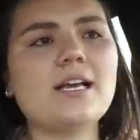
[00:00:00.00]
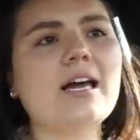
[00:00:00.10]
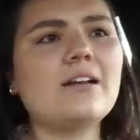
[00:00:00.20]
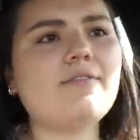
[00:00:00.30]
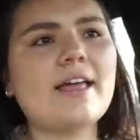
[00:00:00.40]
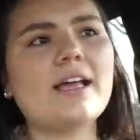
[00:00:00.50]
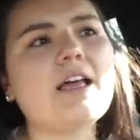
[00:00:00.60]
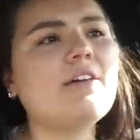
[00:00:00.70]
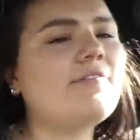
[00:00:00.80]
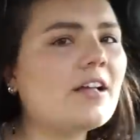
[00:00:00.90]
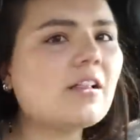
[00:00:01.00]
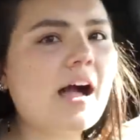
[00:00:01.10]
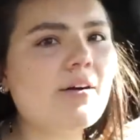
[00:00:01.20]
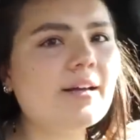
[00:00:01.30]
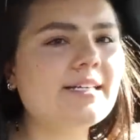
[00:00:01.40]
and kind of like feel
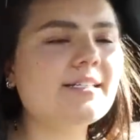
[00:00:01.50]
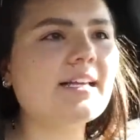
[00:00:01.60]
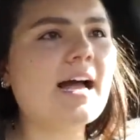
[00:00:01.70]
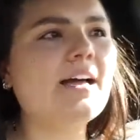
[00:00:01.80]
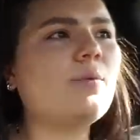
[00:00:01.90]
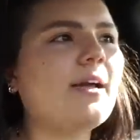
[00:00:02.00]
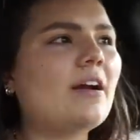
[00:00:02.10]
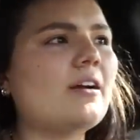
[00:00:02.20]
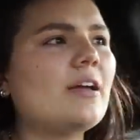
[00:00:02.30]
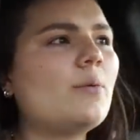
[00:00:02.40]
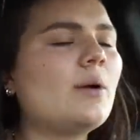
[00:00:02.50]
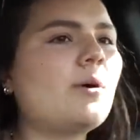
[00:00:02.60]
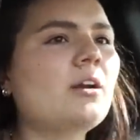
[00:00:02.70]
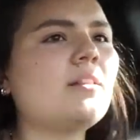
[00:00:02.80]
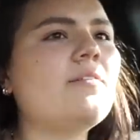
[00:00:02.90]
out and decide what area we
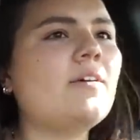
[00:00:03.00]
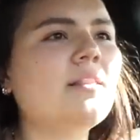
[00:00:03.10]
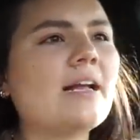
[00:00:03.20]
wanna live in.